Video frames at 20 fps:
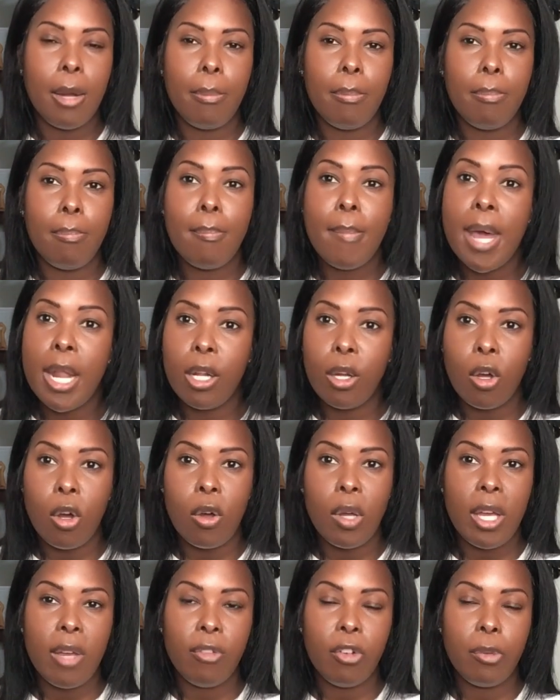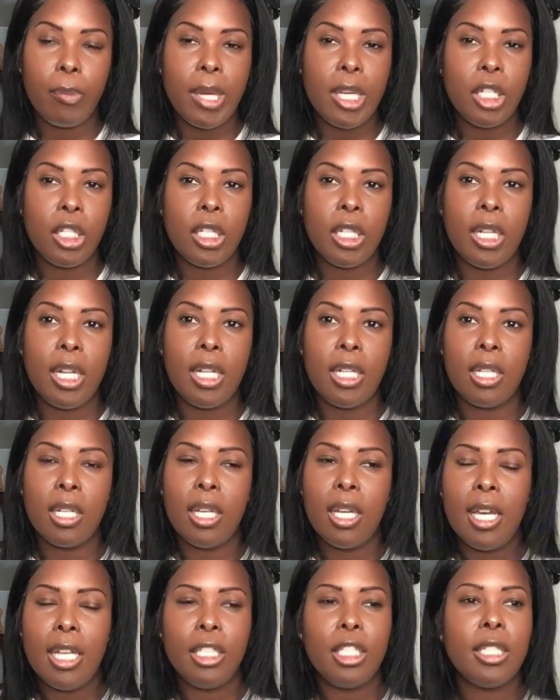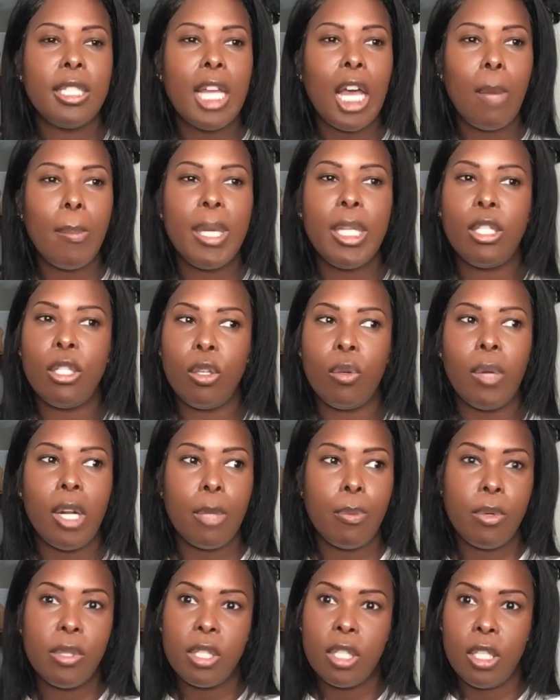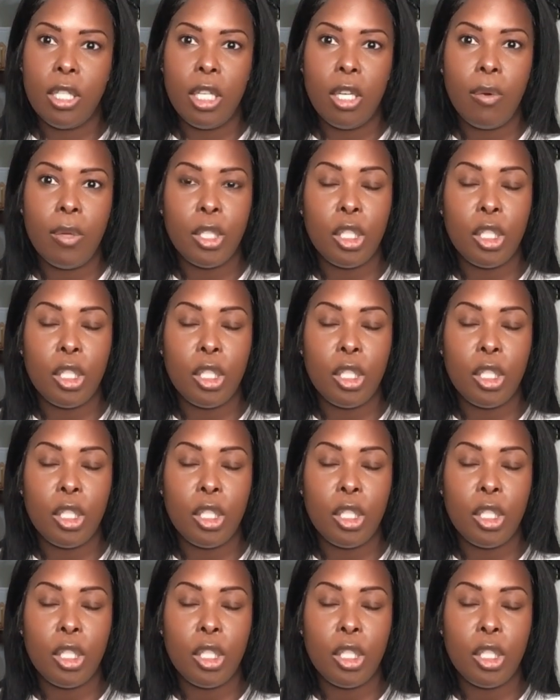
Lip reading: medical information, and just helped me do what I'm supposed to do.